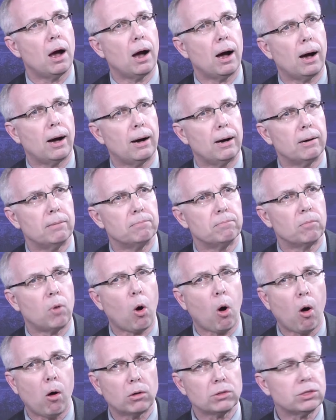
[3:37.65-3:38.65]

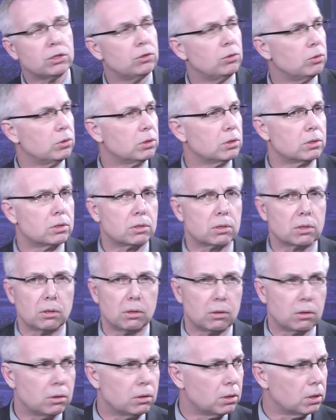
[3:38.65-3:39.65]
All students
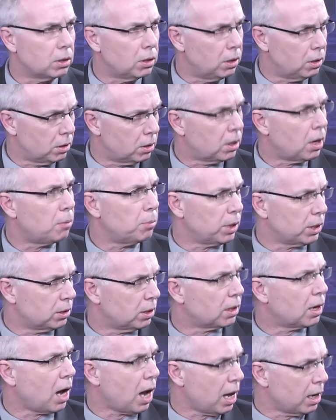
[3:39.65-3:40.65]
coming
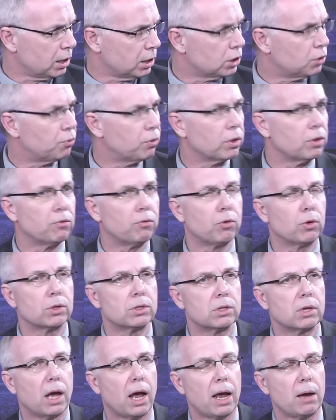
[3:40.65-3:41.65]
to college for the
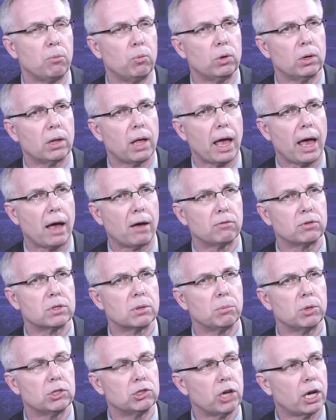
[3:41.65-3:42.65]
first time will have
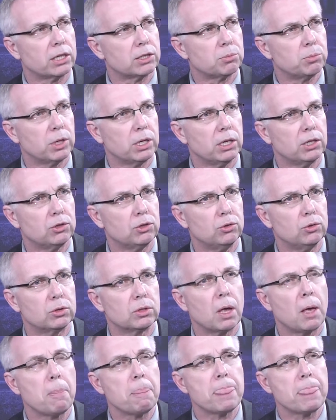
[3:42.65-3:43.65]
some adjustment issues,
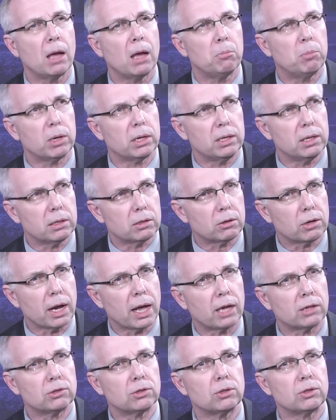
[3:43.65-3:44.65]
but
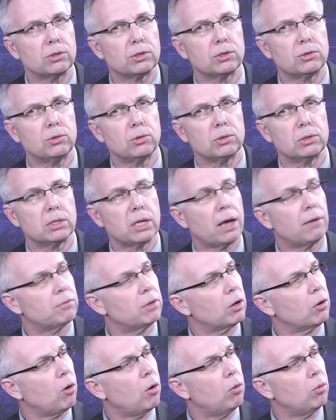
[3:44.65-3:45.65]
international students have
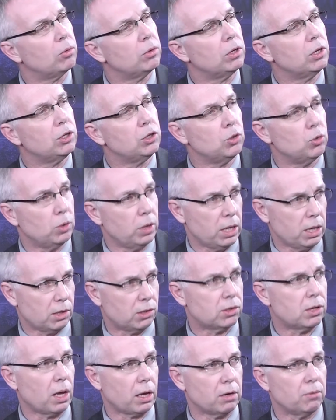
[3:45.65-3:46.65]
their own unique
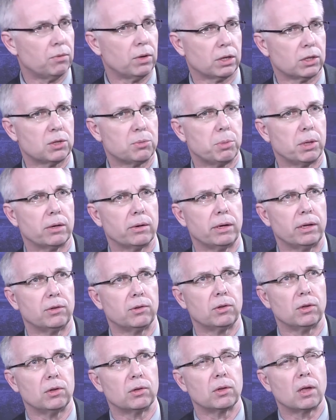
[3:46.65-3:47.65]
set of
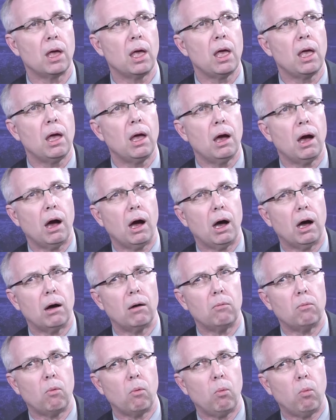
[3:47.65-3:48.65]
experiences.
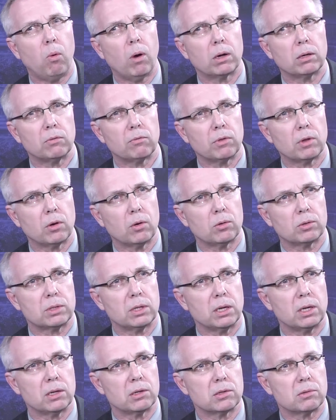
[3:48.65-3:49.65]
One of those
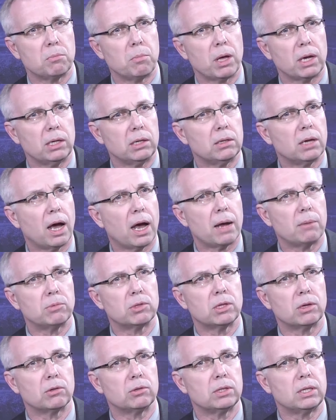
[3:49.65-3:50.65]
is many
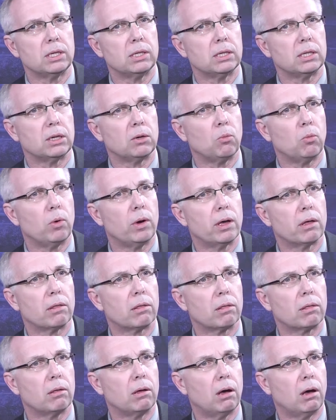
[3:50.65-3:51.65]
times they're dealing
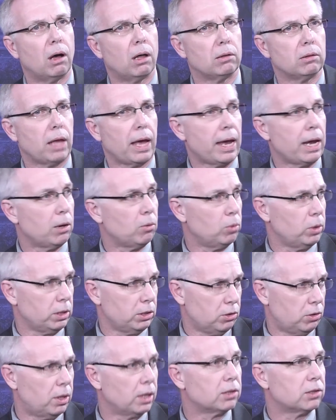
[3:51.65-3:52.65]
with a
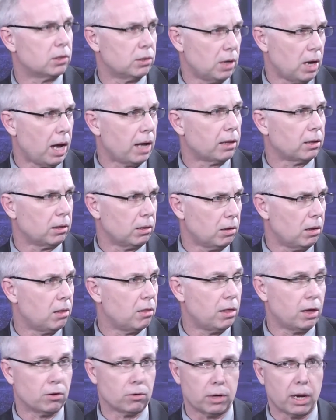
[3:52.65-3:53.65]
language that's not
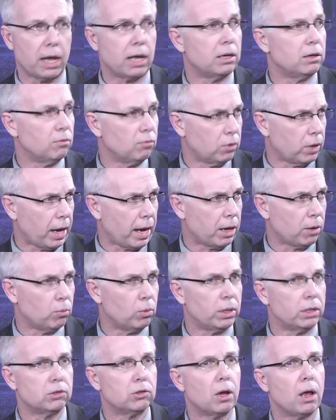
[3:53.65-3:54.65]
their native
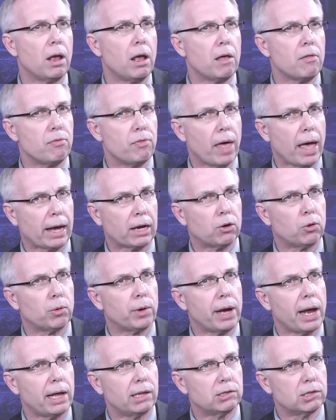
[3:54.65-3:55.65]
language. That
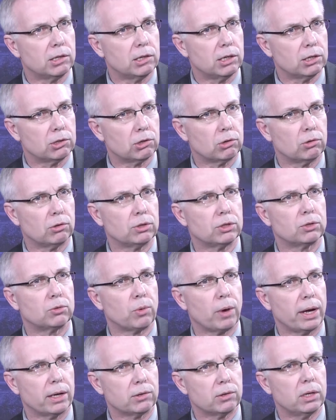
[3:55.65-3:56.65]
creates additional
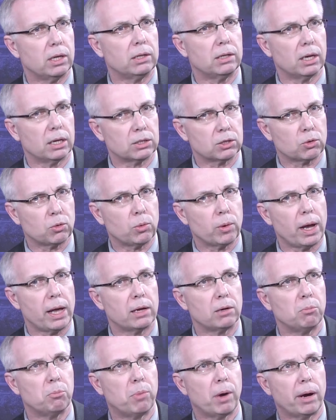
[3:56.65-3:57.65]
stress. It does
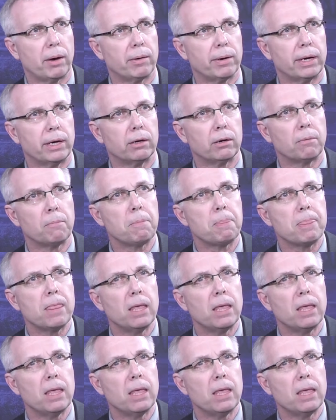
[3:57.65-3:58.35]
create a barrier.